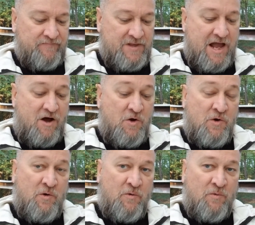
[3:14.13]
Now,
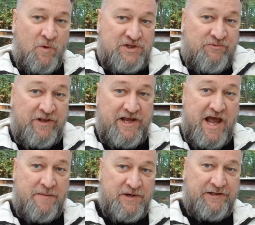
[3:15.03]
what's really
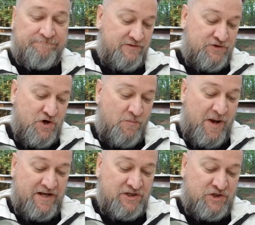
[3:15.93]
happening? Joe
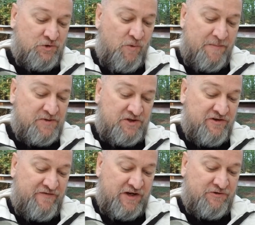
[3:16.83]
Biden swept
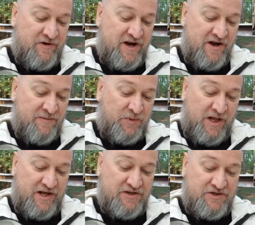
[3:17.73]
to victory on a
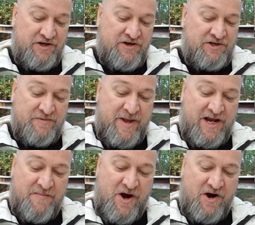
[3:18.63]
pledge to
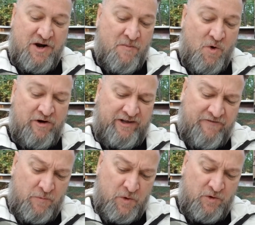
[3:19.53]
make America more
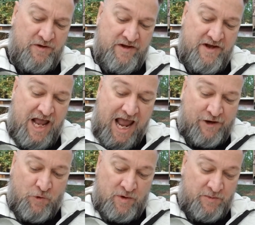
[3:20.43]
livable,
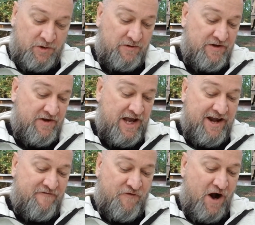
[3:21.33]
equitable,
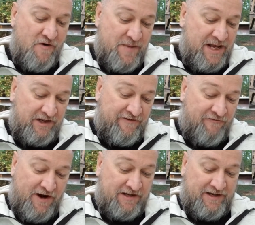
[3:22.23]
and environmentally
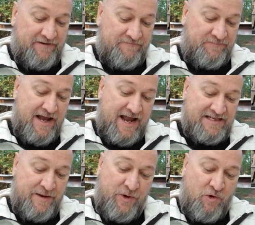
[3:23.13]
friendly. A
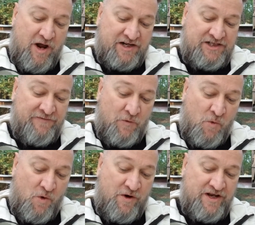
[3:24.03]
Democratic civil
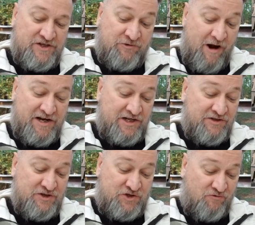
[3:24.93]
war is
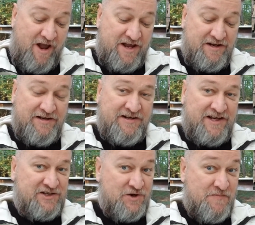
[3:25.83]
threatening to shred
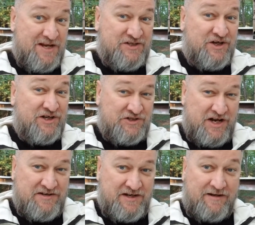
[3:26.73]
his domestic
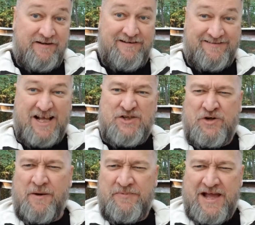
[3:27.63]
agenda. That's
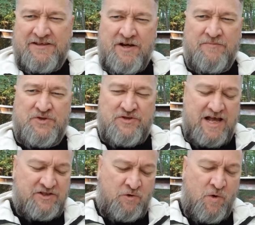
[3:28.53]

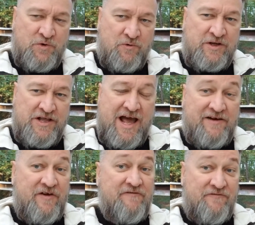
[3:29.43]
a quote directly out
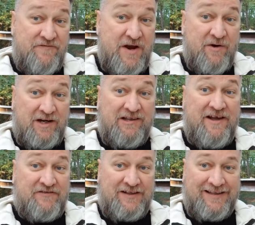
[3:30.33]
of a very
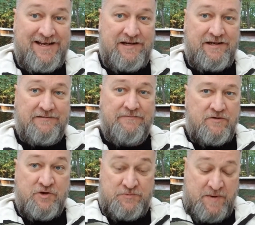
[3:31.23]
left-leaning
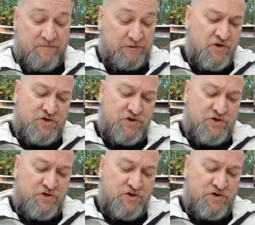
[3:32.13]
newspaper.